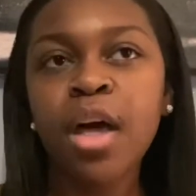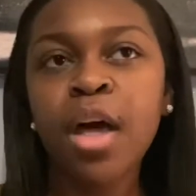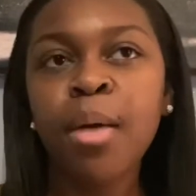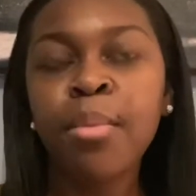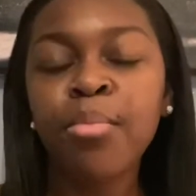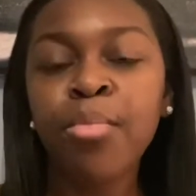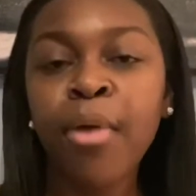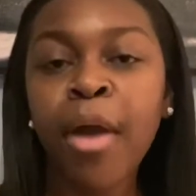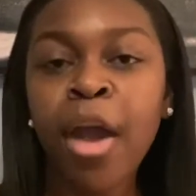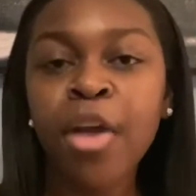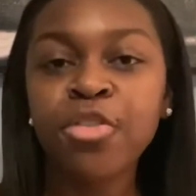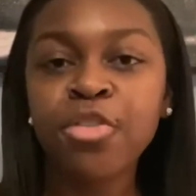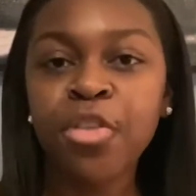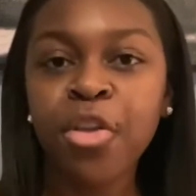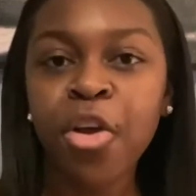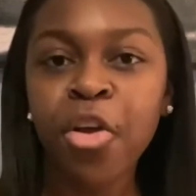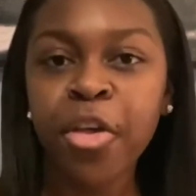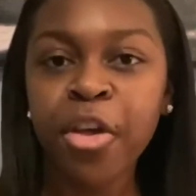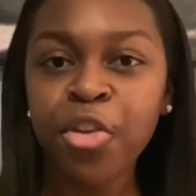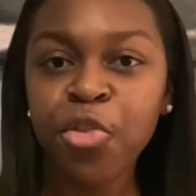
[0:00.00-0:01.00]
prior to
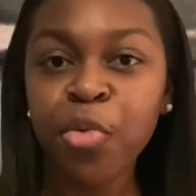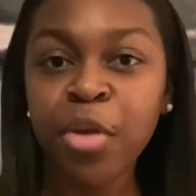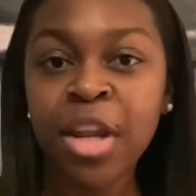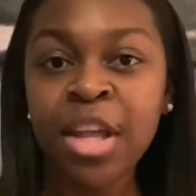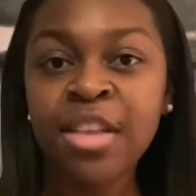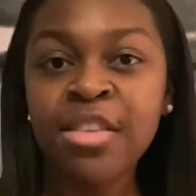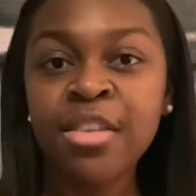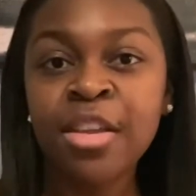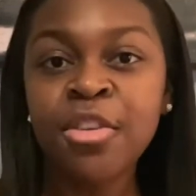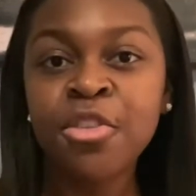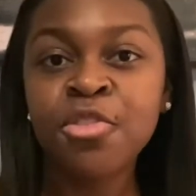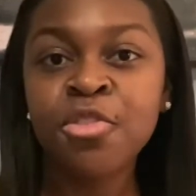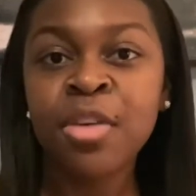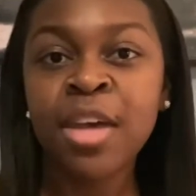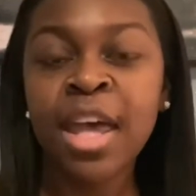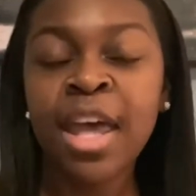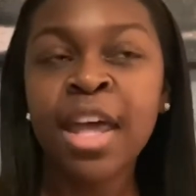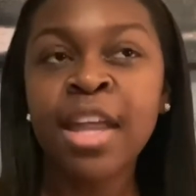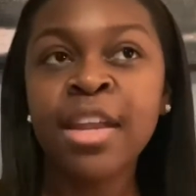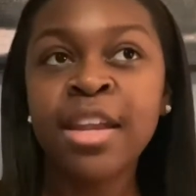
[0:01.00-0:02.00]
the early 20th
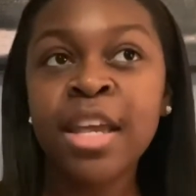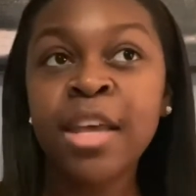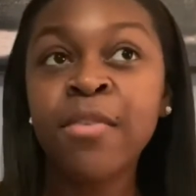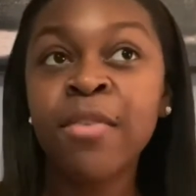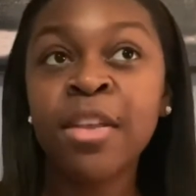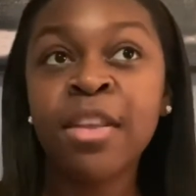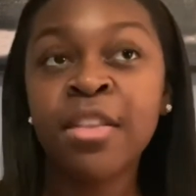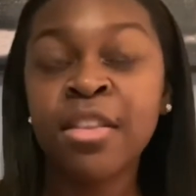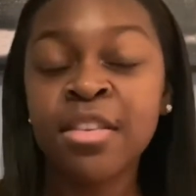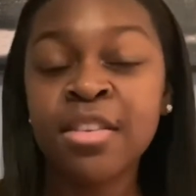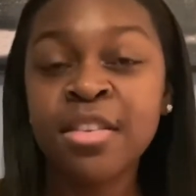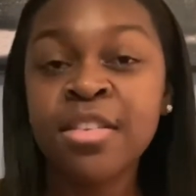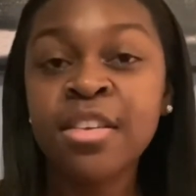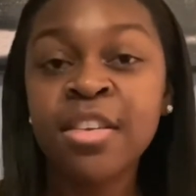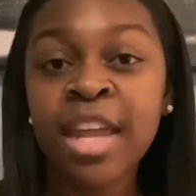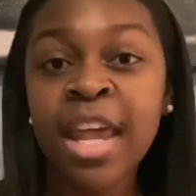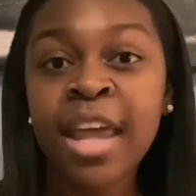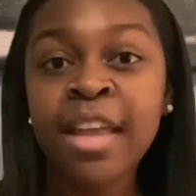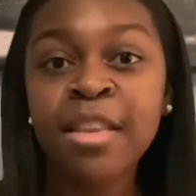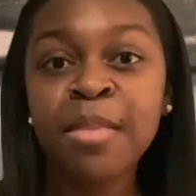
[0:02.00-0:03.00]
century and even
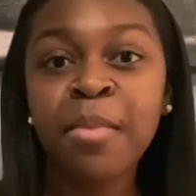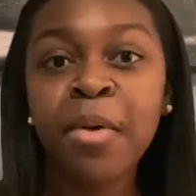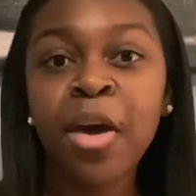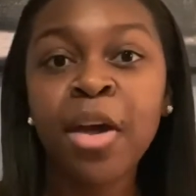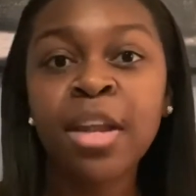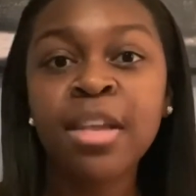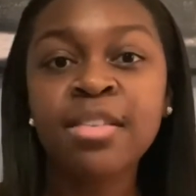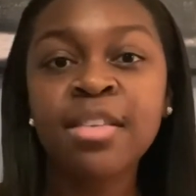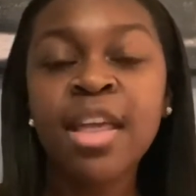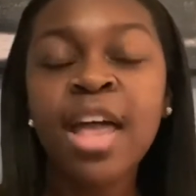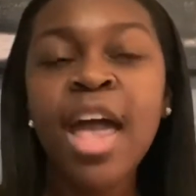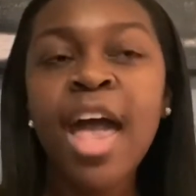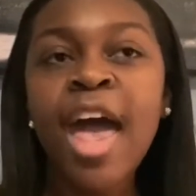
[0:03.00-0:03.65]
today, to be honest,